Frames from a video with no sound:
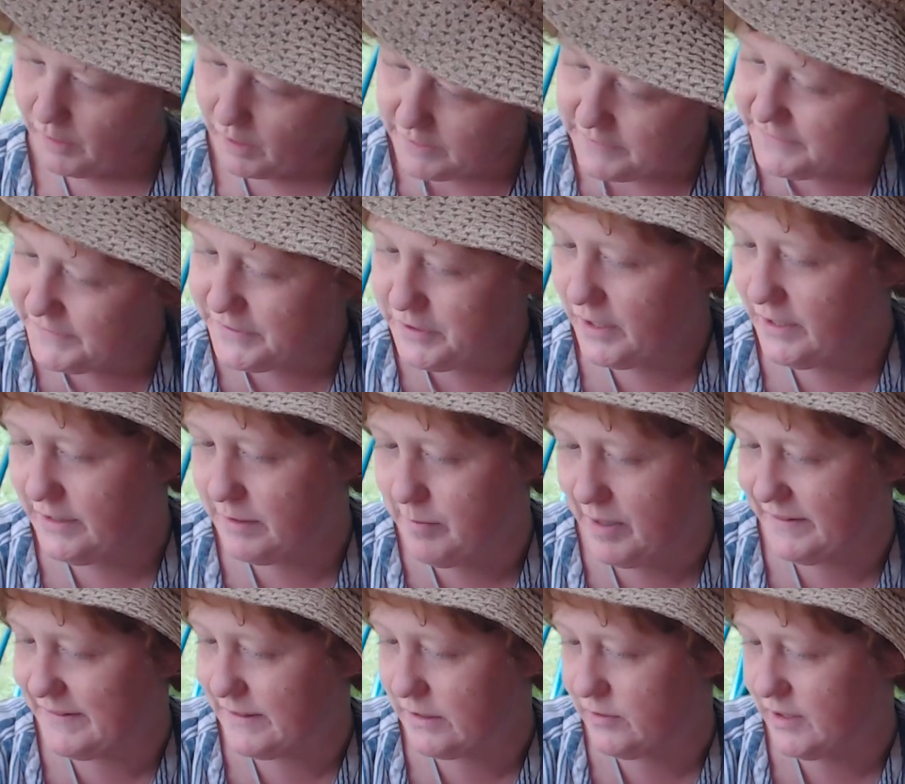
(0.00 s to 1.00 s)
Straight
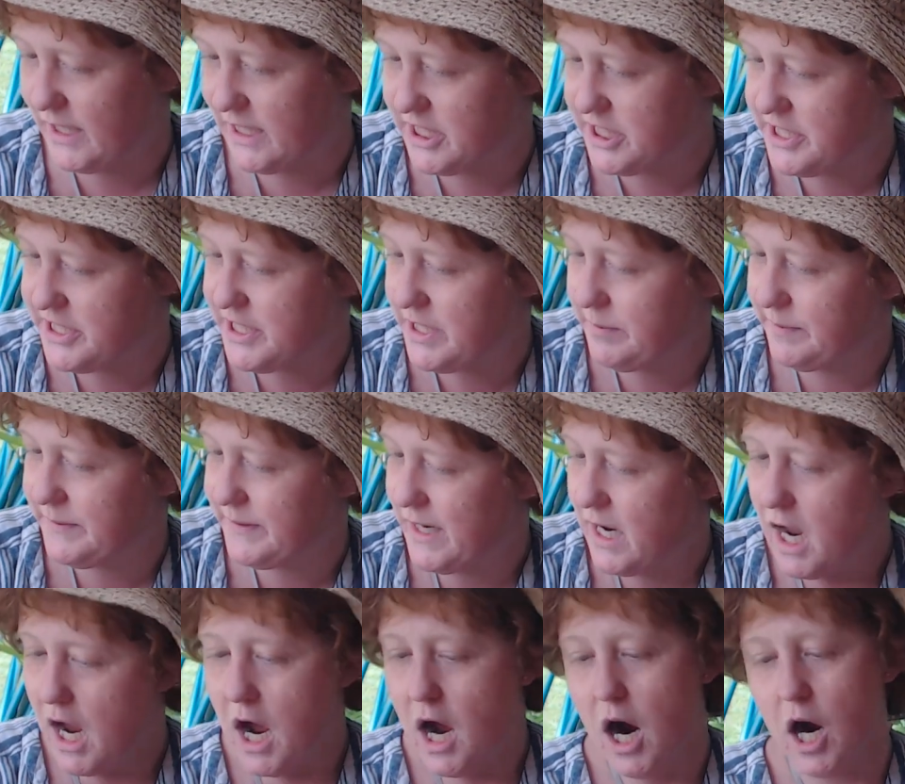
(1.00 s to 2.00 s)
domestic relationships
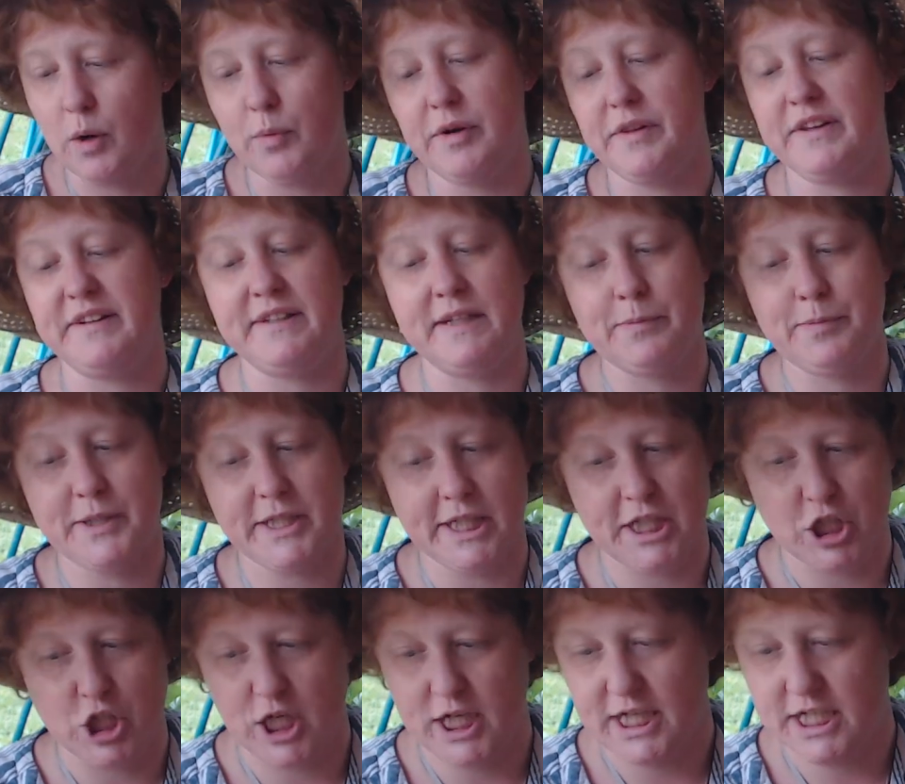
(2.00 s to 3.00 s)
are where the deeply
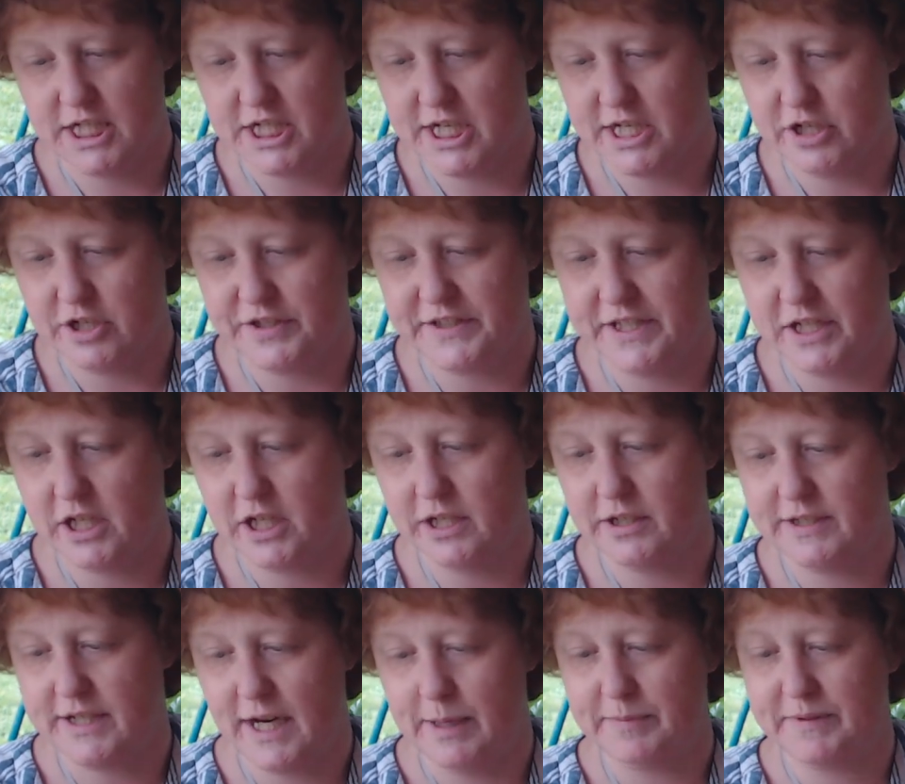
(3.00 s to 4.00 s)
ingrained gender
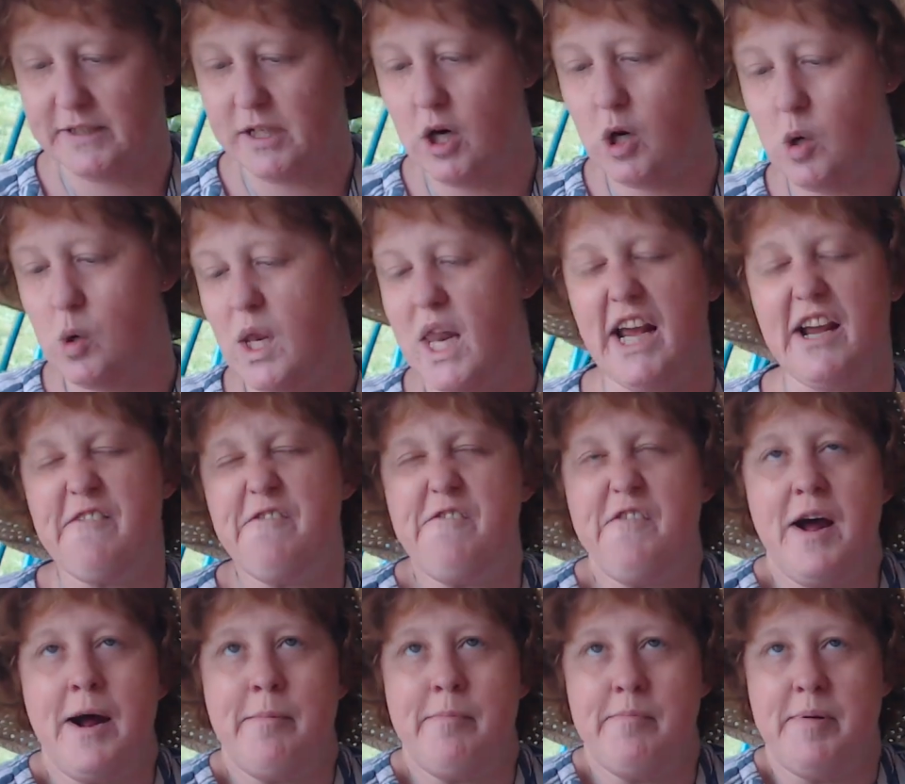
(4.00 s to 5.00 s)
stereotypes go like
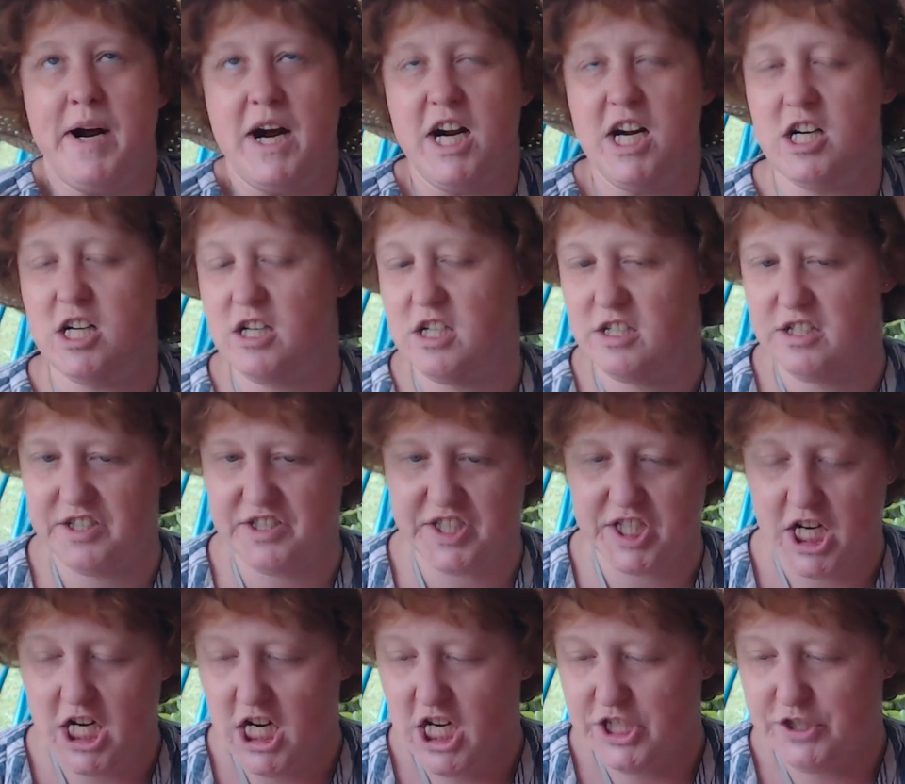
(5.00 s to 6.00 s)
vampires
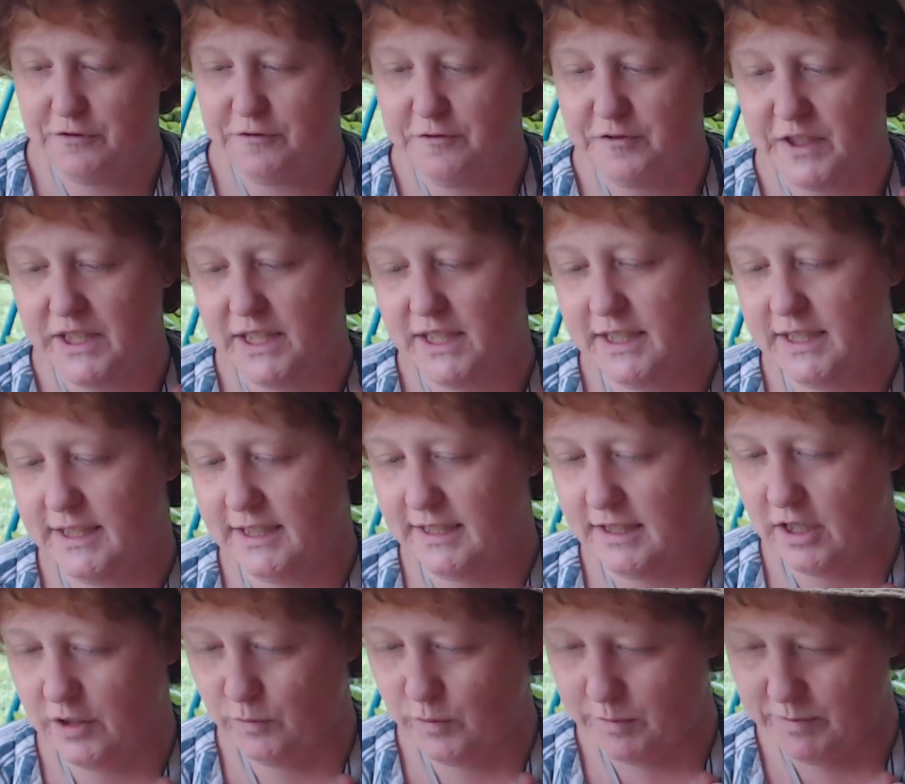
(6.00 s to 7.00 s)
to feed
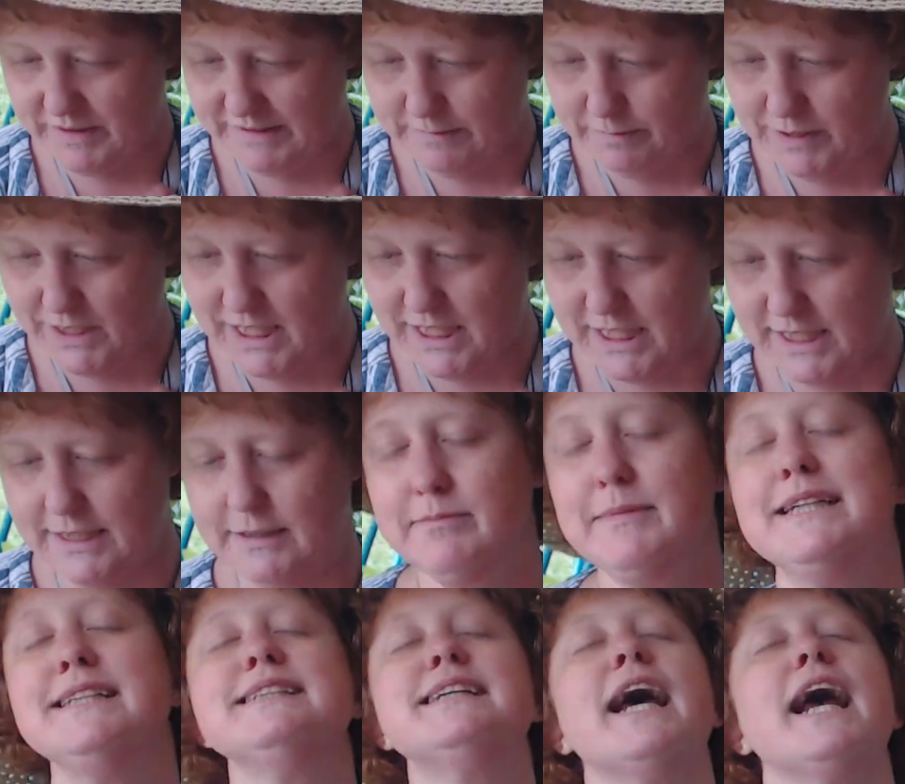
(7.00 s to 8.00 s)
on women's blood and
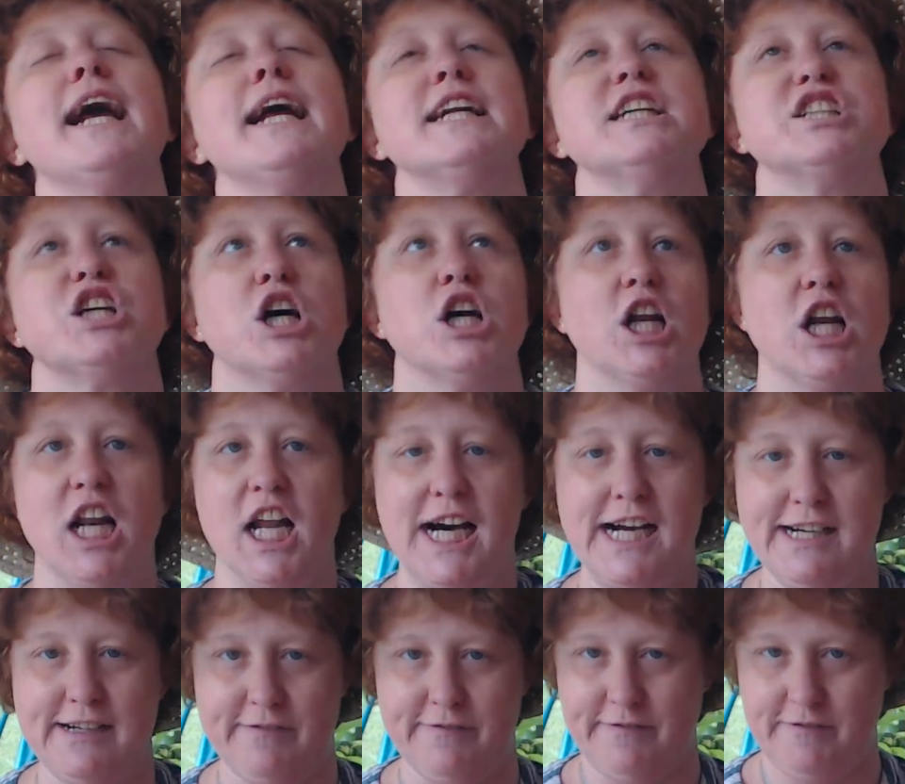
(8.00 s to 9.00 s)
maintain eternal
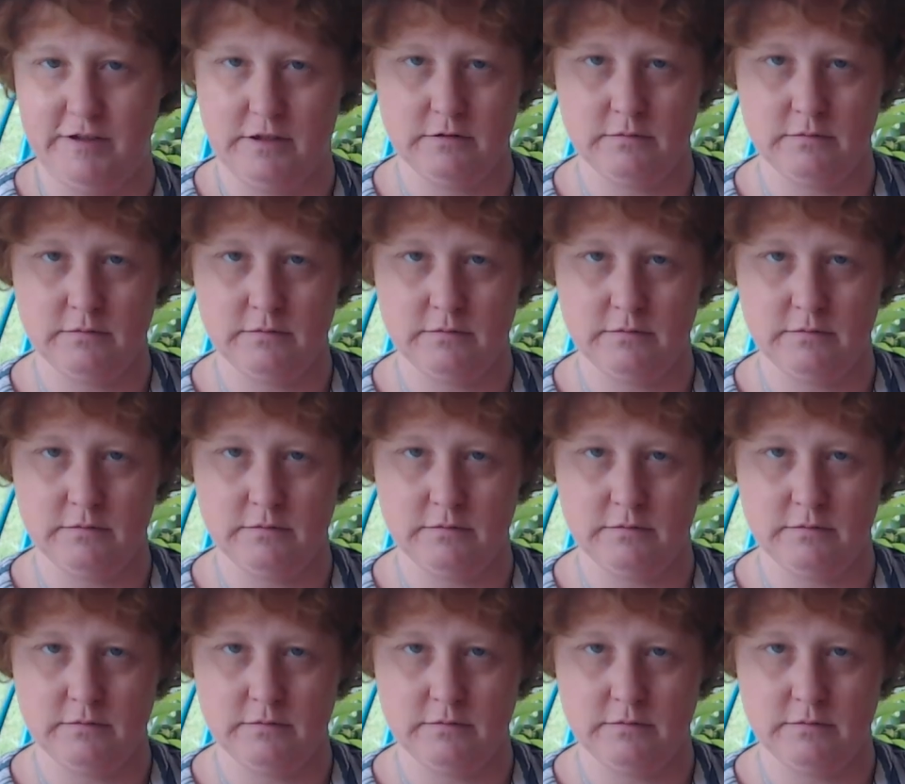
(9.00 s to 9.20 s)
life.